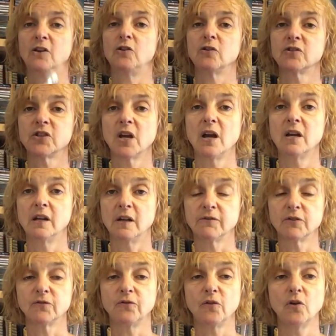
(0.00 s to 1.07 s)
Your turn
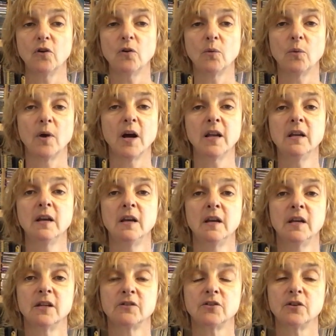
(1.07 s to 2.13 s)
after 4. 1,
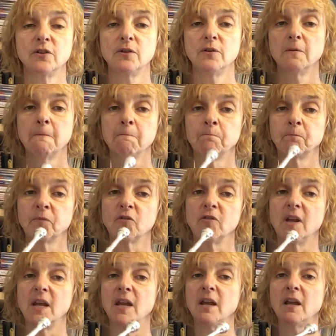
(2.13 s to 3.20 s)
2,
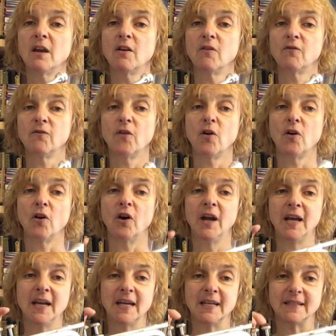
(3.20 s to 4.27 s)
3, 4.
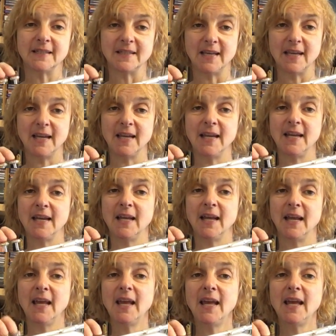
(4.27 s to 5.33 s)
C,
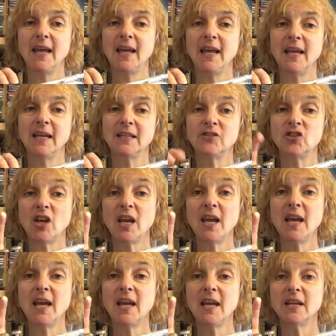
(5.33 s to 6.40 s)
E,
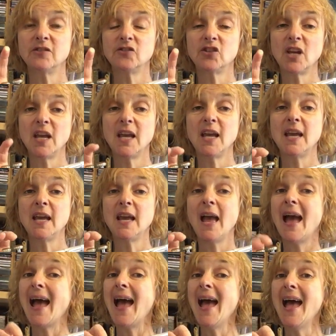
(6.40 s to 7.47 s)
G, G,
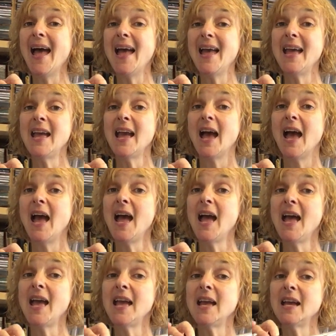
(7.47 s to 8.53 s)
A,
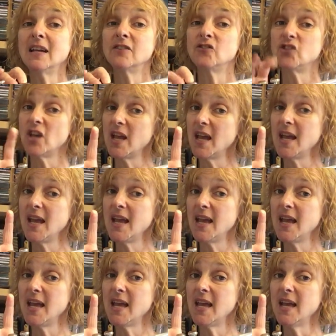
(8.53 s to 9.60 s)

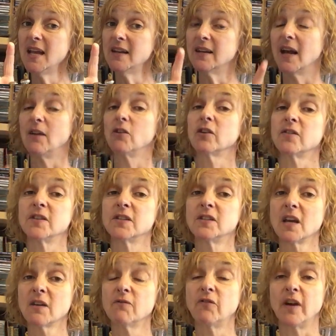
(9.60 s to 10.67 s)
G. Now look at the
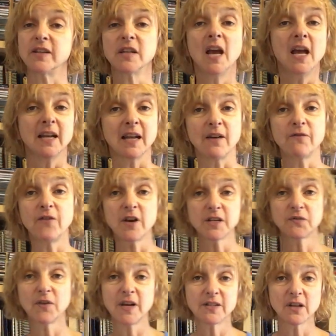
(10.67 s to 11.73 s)
second phrase. Now the
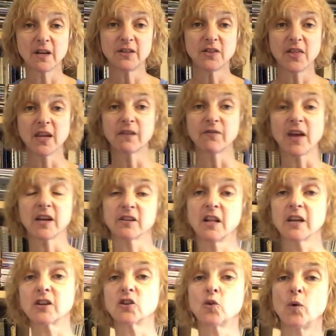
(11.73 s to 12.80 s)
first phrase, I think of that as
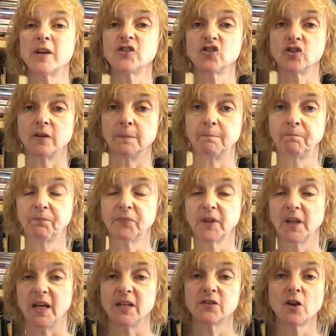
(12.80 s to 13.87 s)
like a question.
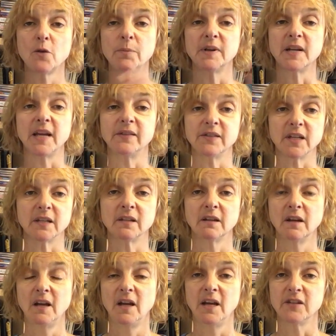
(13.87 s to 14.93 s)
It's open-ended.
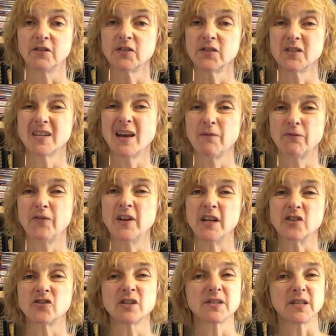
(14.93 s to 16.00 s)
It doesn't sound
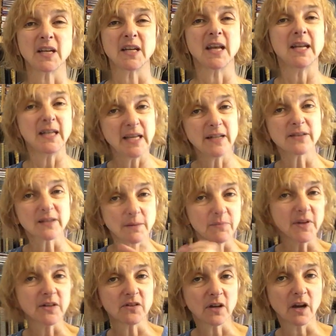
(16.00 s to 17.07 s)
finished, does it? It needs
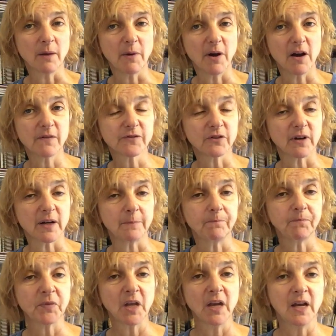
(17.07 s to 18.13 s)
something to come after it.
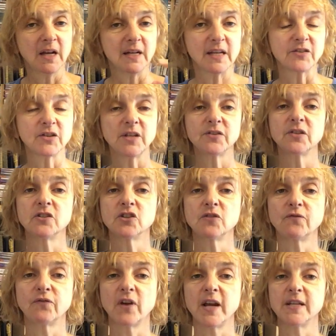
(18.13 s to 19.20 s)
Let's listen to
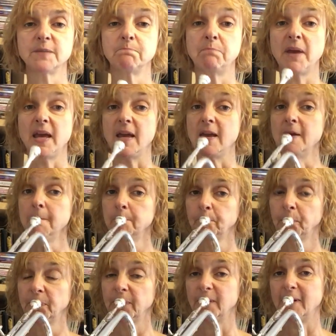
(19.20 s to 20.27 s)
phrase B.
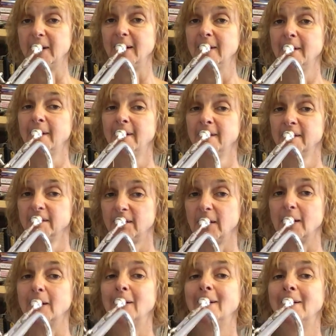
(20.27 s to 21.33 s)
3,
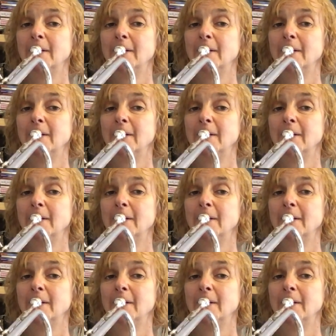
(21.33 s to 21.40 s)
4.